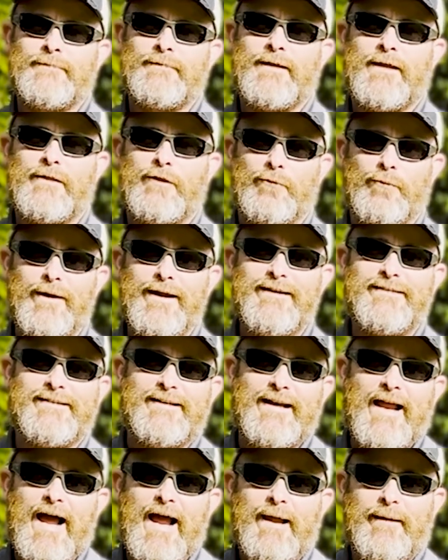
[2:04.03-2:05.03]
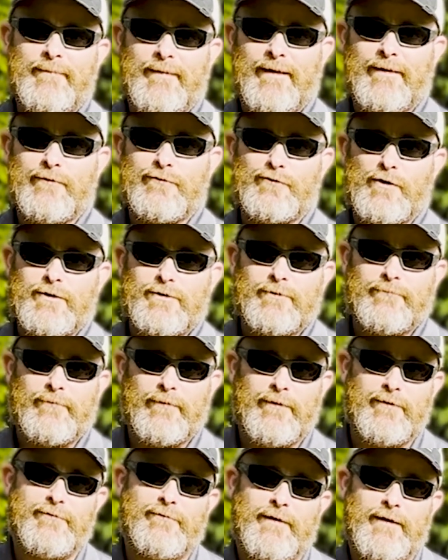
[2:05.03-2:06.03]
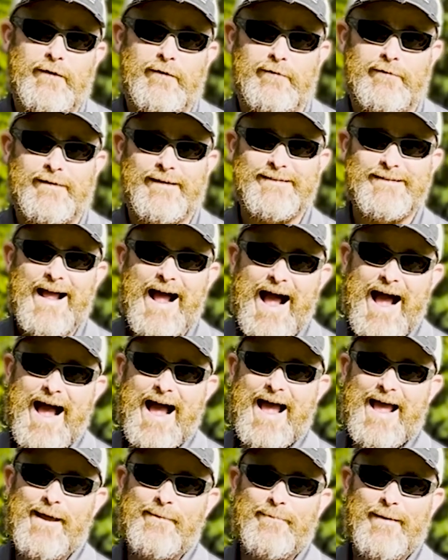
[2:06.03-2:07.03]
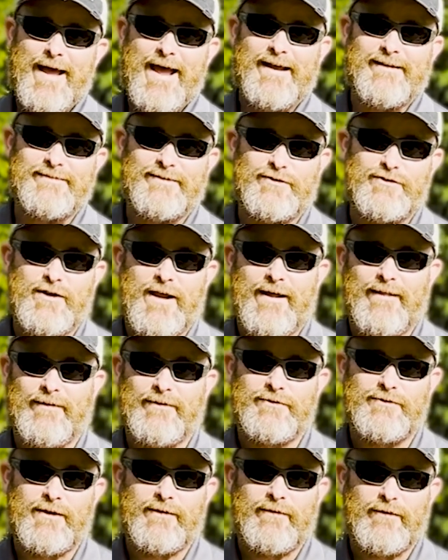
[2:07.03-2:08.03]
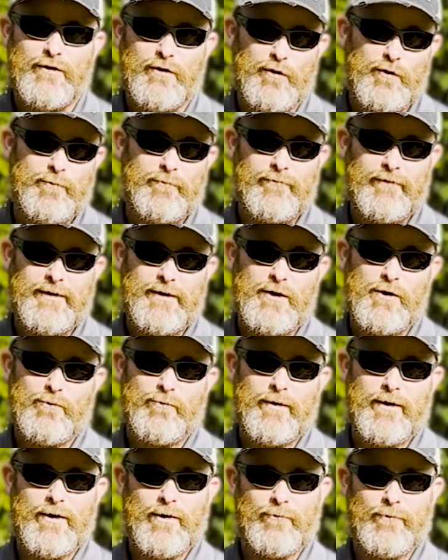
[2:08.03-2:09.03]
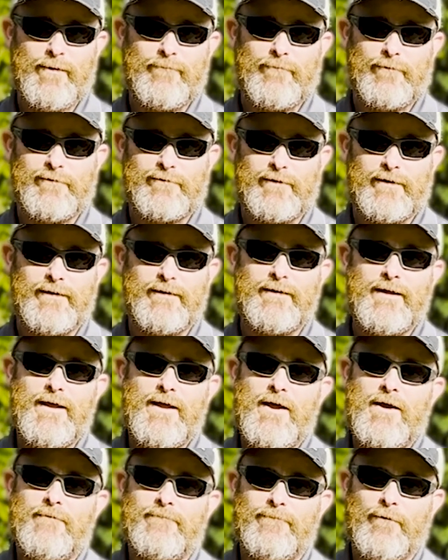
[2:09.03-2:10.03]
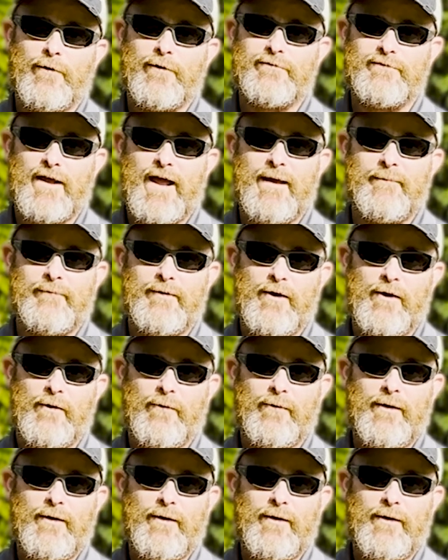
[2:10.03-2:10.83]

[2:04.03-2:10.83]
The reason I am the instructor for this video is because I passed a challenge in the noob video we are referencing, First Time Go.